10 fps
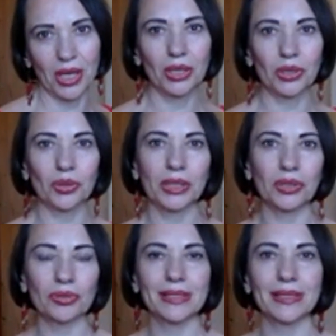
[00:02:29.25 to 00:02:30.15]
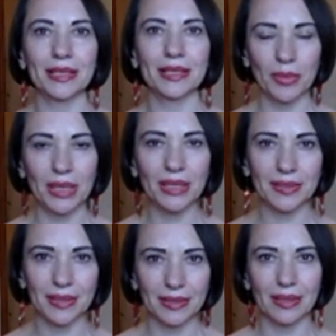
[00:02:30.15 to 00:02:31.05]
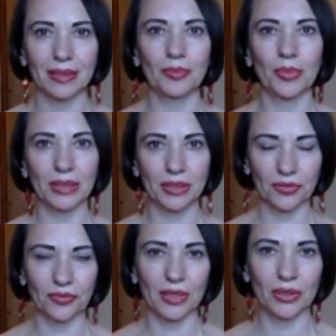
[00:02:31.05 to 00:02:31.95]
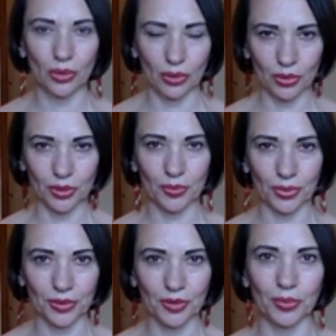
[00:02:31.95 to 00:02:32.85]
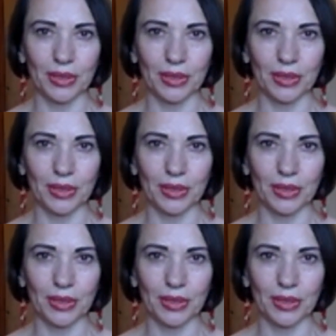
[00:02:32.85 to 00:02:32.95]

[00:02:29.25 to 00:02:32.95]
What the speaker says: You can translate many things in Colourpuncture once you learn the principle.